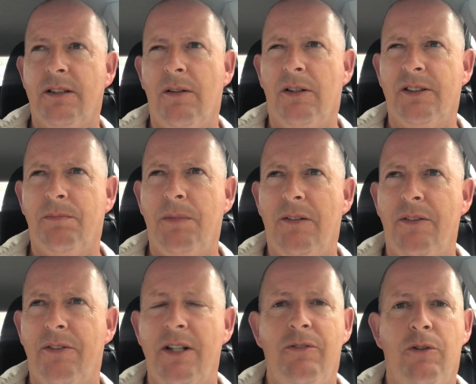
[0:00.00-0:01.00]
So, oh, about
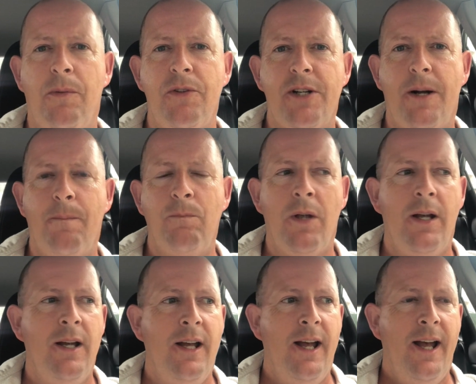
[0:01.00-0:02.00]
three, four months ago.
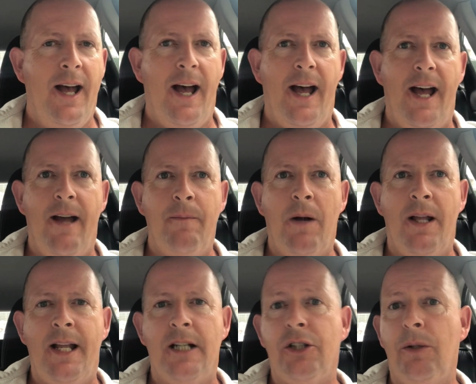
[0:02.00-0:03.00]
Um, and
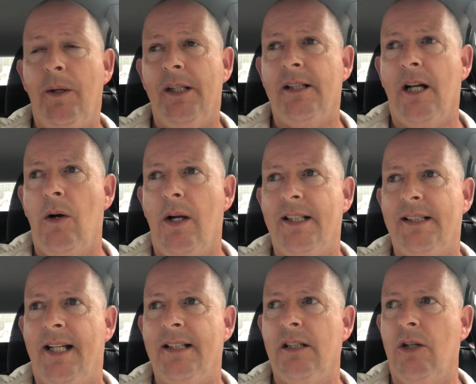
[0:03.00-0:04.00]
then two weeks ago, I
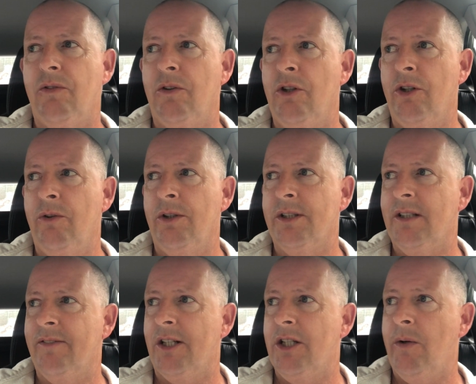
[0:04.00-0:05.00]
decided to go for another run, see if
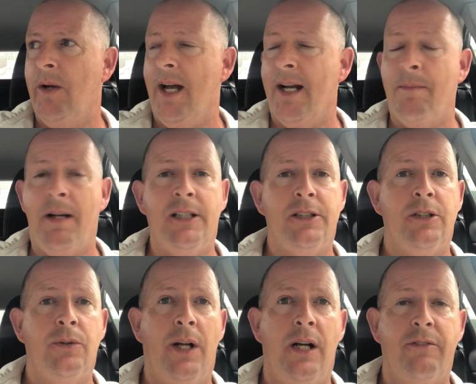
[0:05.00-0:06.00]
I could do it. And I managed two
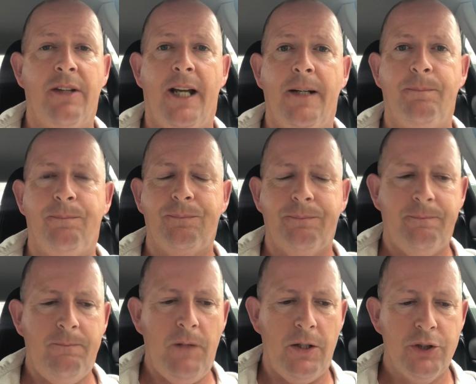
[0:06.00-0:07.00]
and a half K.
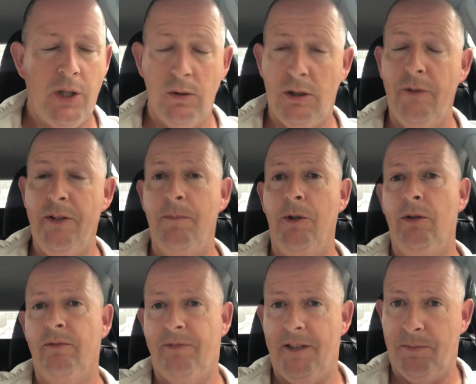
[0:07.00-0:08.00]
So I was over the moon,
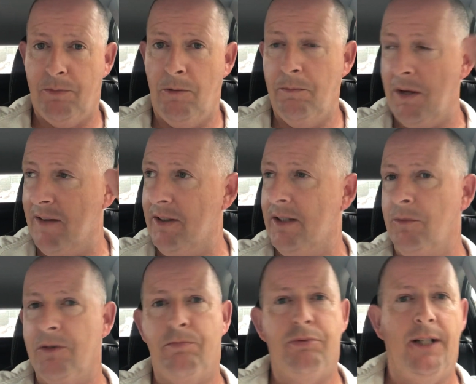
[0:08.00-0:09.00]
fist pump, everything was
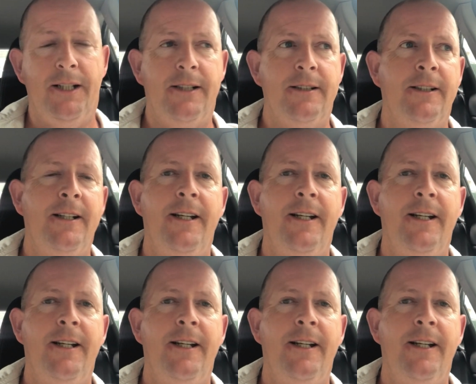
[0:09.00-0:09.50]
brilliant.